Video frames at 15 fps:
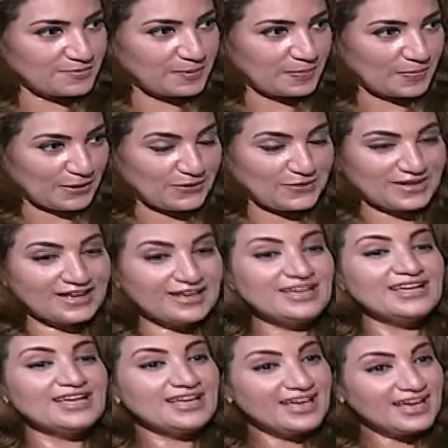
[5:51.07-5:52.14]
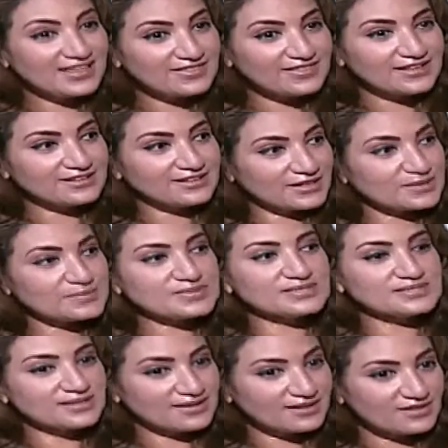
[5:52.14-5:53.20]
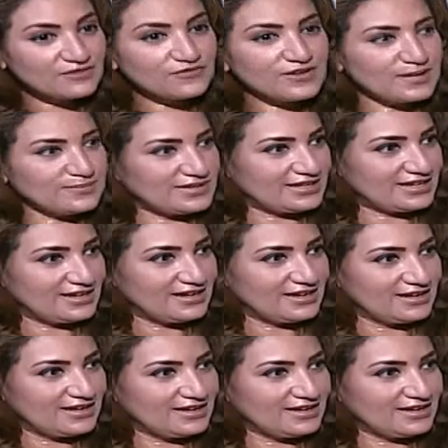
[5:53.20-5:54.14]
Okay, and then comes the family.